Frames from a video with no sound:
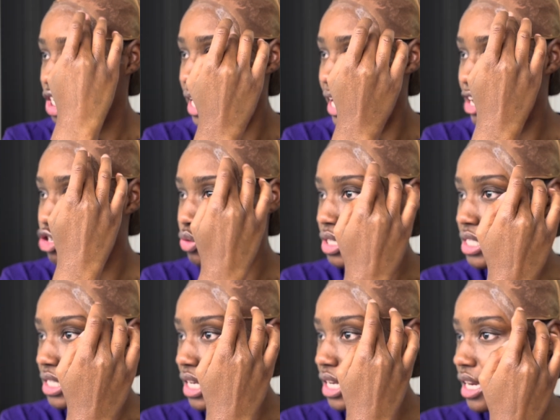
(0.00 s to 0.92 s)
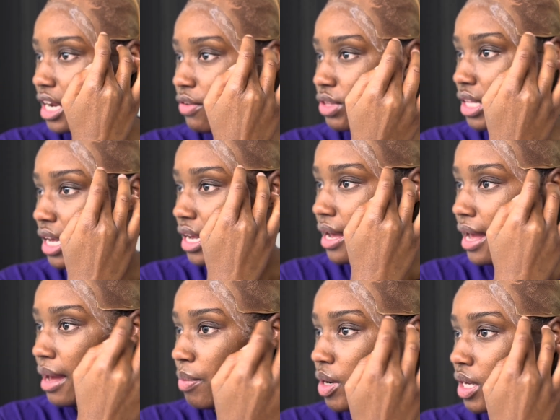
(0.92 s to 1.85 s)
actually seen everything
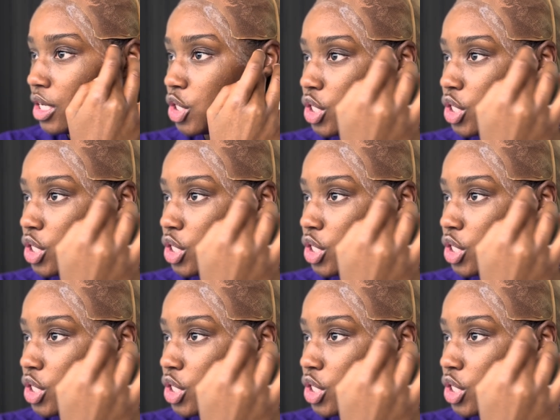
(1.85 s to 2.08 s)
happening, and she